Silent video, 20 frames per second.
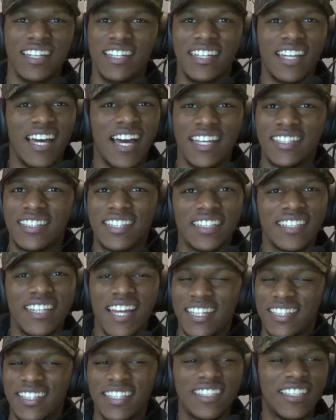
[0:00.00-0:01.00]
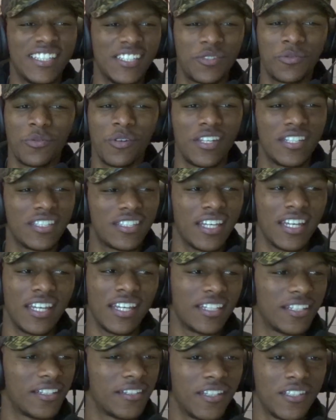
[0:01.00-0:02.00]
Nah, I think I think this one is
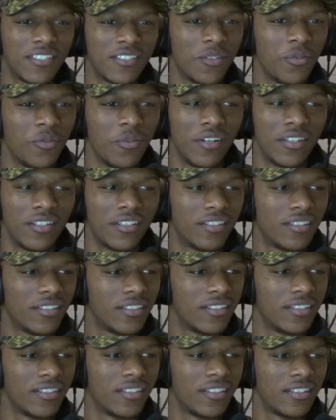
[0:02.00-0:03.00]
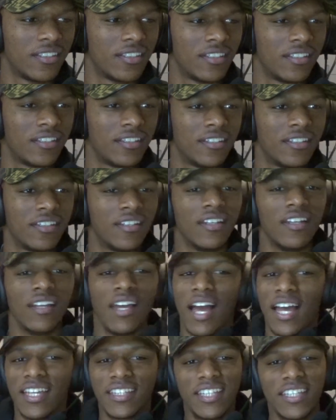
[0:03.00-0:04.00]
there is the one.
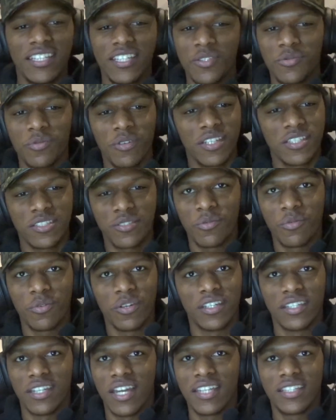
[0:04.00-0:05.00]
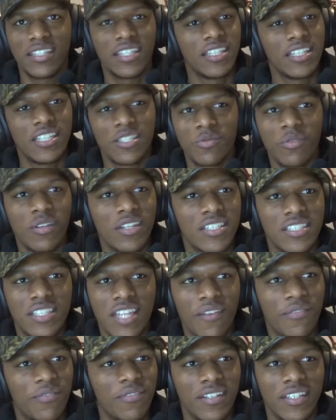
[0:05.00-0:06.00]
I think this one is the one. I think this one is
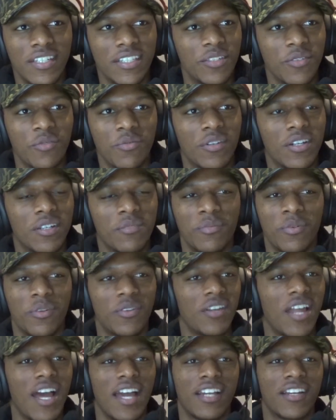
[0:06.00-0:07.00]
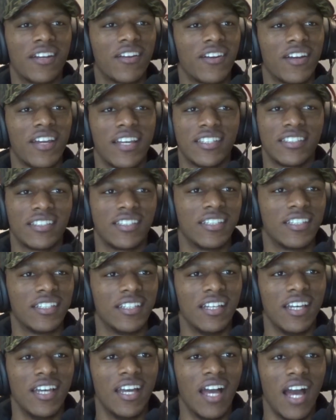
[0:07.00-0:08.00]
definitely the one, bro. Like crazy.
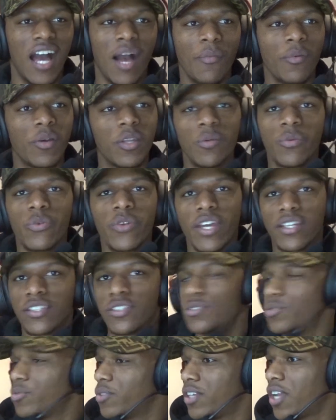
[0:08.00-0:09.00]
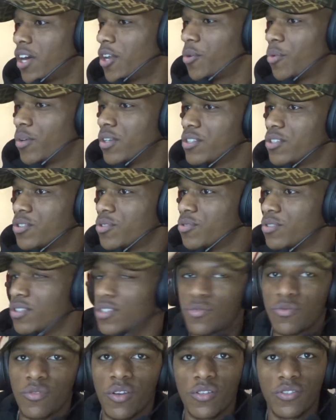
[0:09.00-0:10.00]
I'm gonna react into another one soon
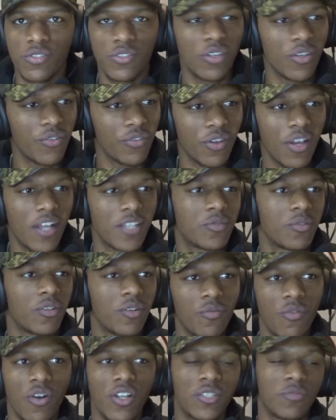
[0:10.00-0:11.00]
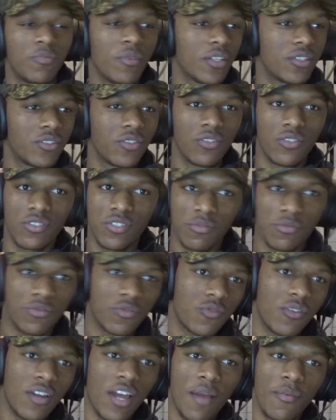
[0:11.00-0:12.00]
as well. So if you guys wanna watch, make sure to
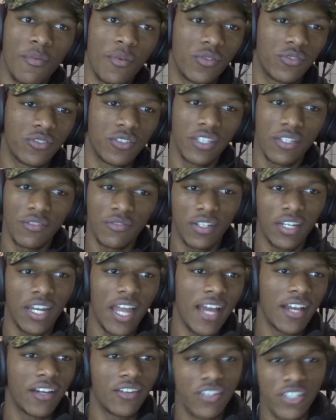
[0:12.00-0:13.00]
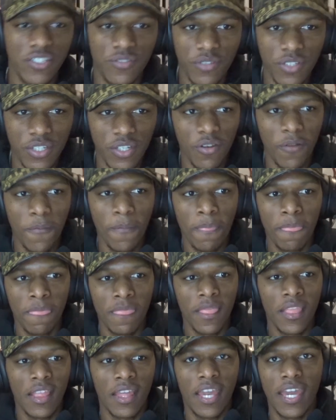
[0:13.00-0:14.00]
subscribe. Also leave a like on this video.
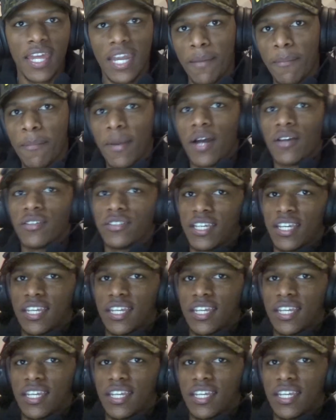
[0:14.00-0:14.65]
And I'm out.